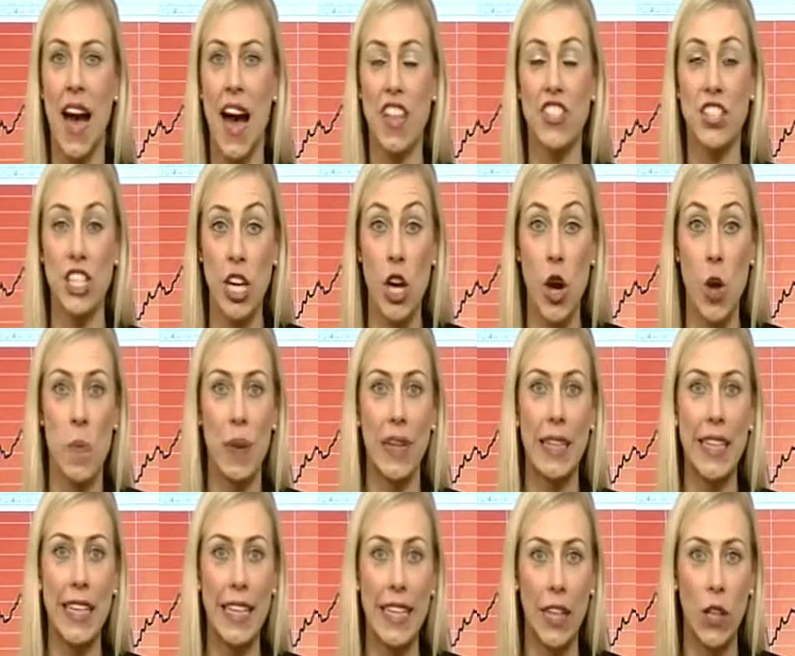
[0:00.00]

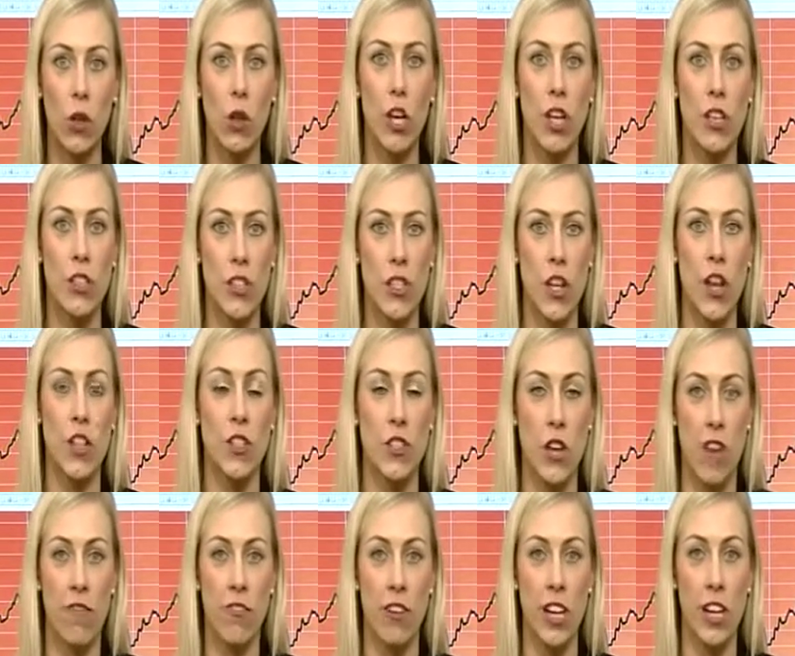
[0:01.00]
geopolitical concerns
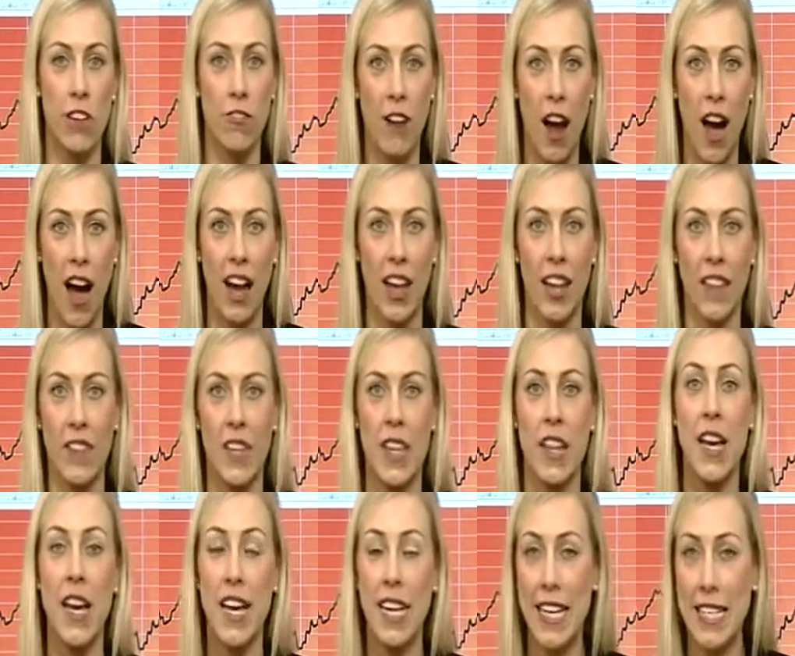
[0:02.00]
over in Iraq and the
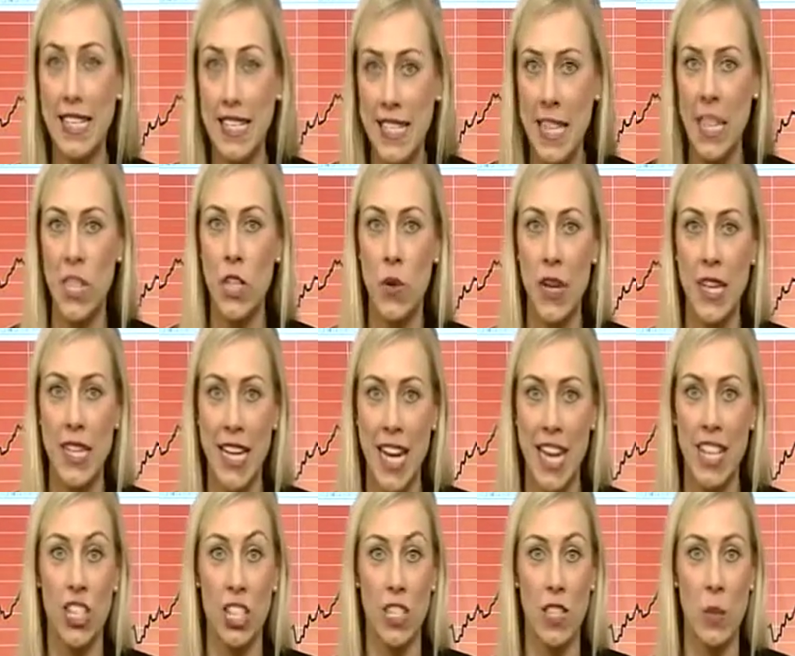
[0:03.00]
continuing
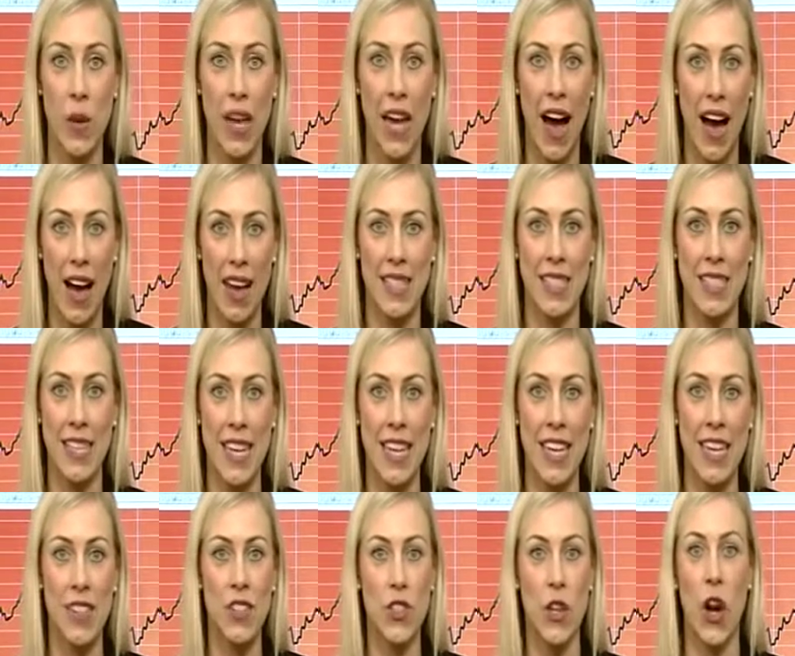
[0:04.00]
tensions we are
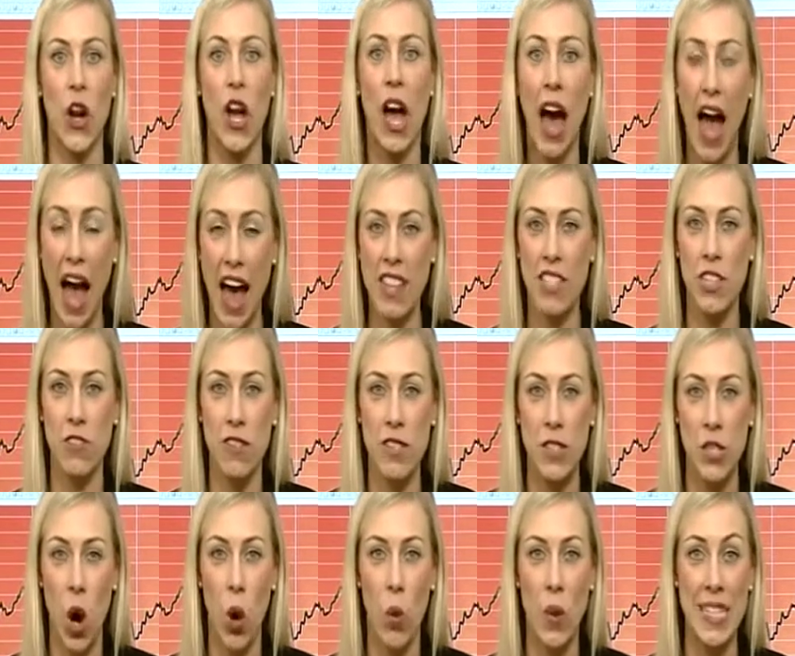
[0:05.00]
seeing. So as a
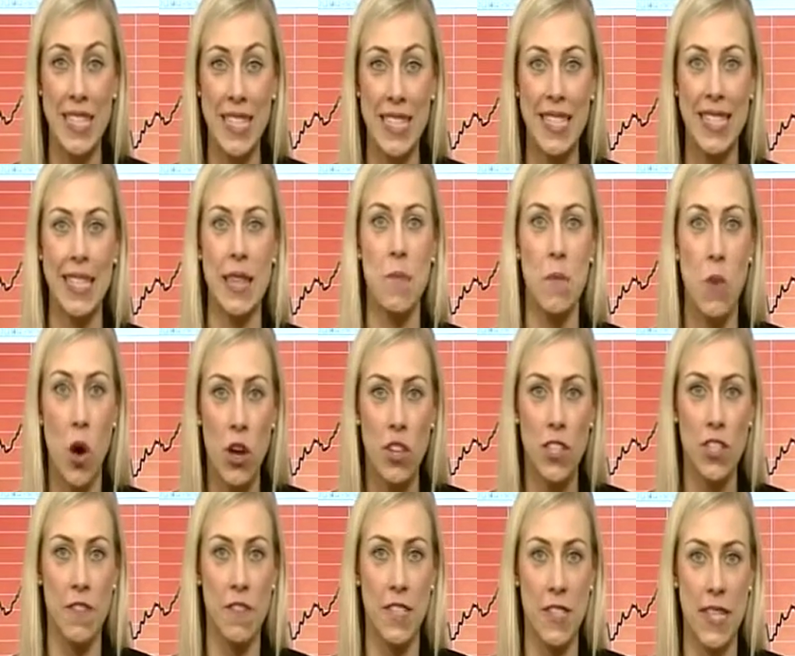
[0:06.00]
result, we did see
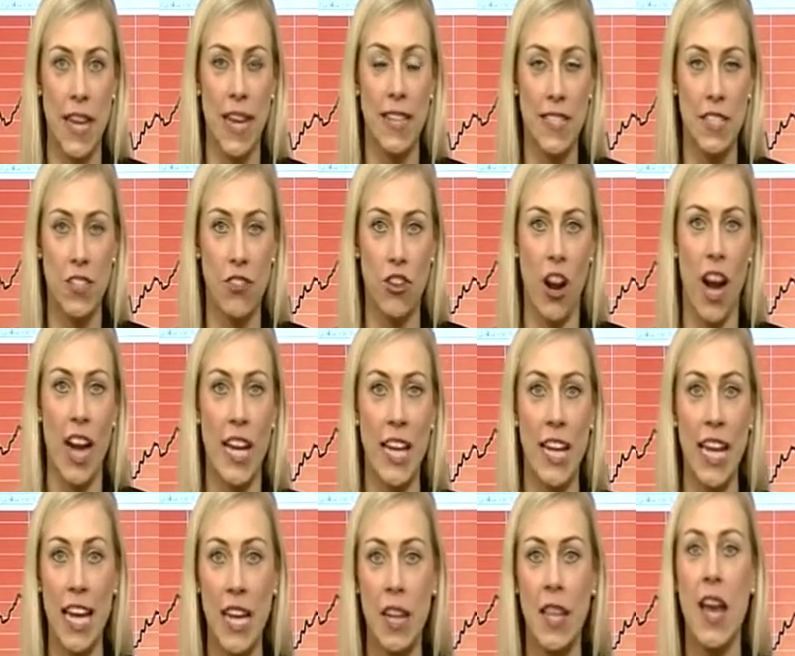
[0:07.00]
most of the sectors
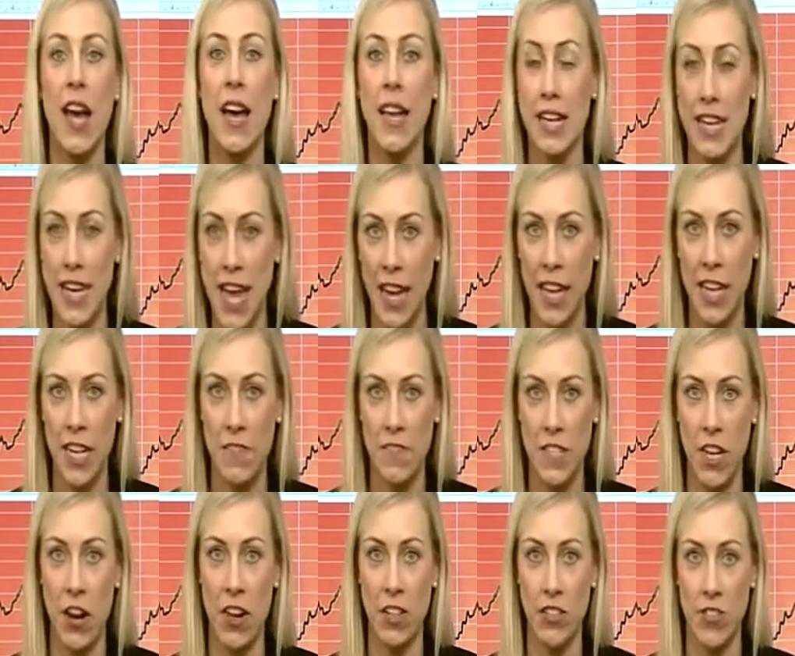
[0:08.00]
trading in negative
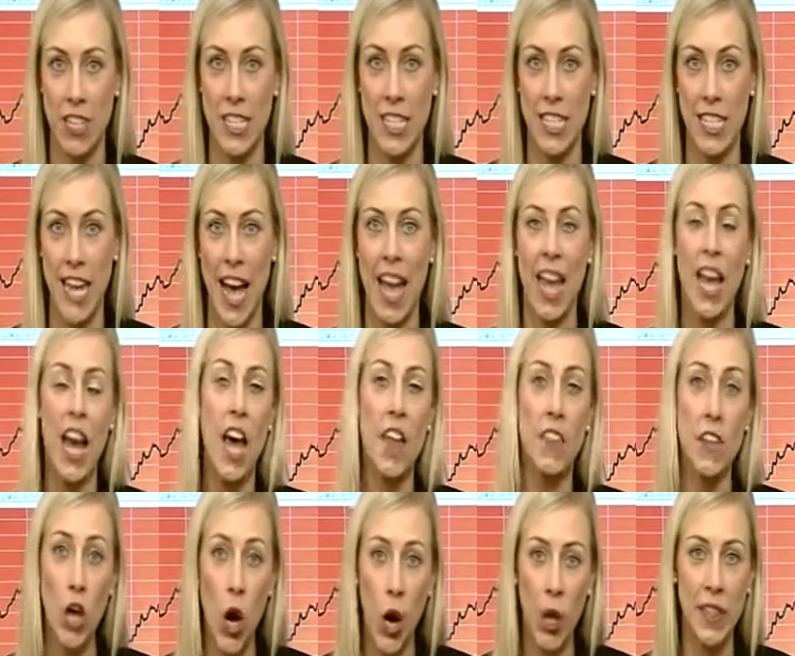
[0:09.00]
territory today.
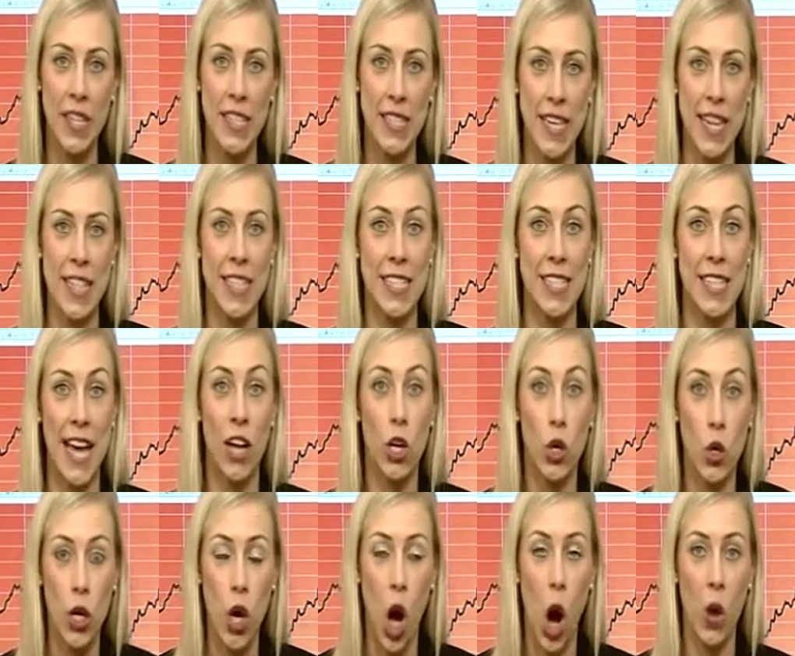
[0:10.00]
The only sectors that
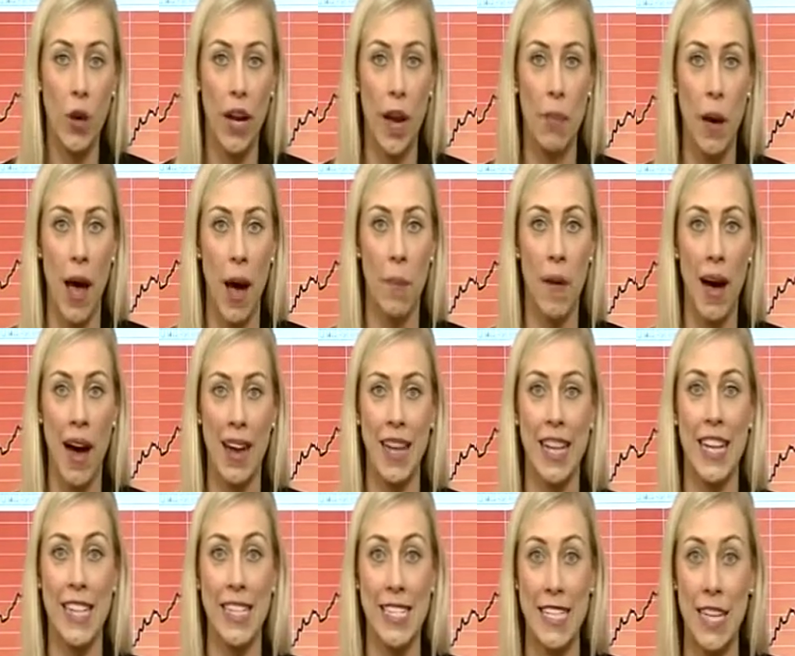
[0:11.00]
could hold up our
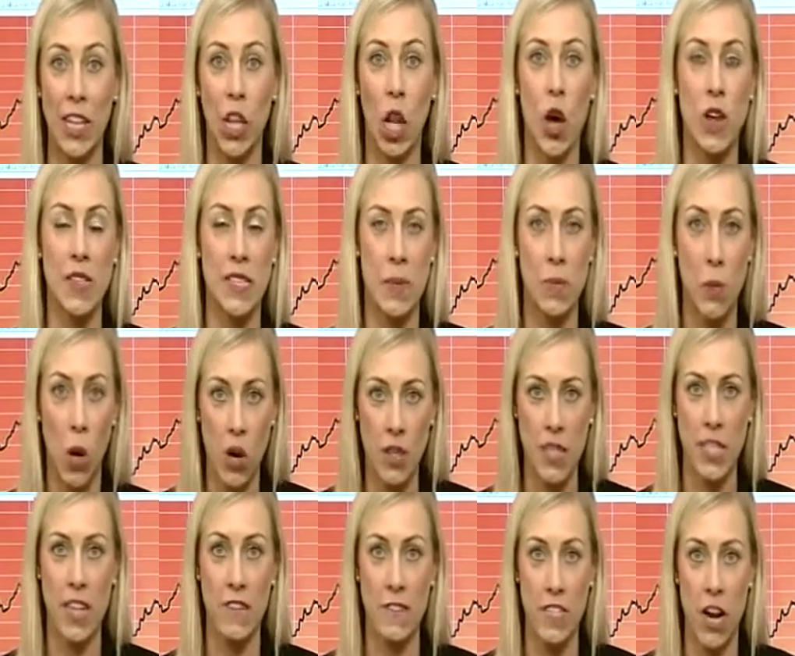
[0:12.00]
market and did close in
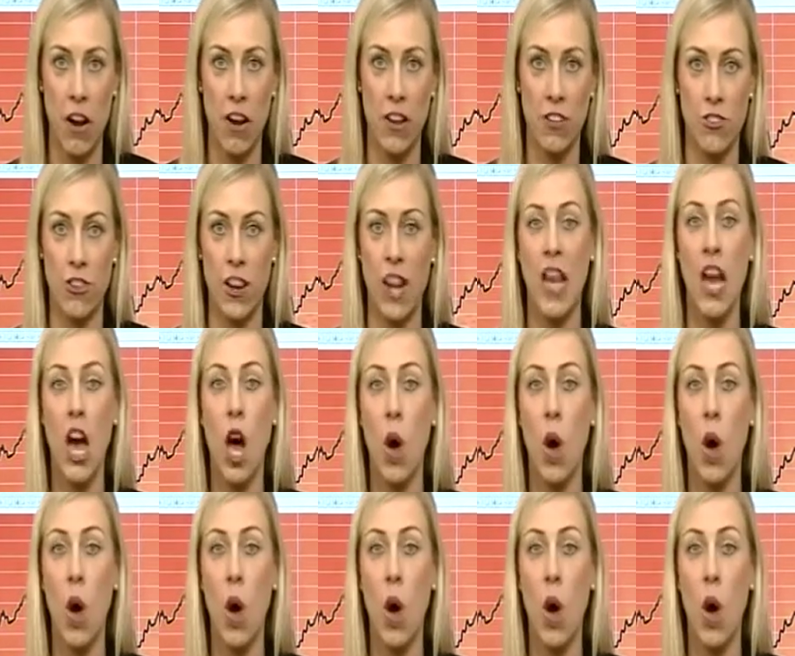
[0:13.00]
positive territory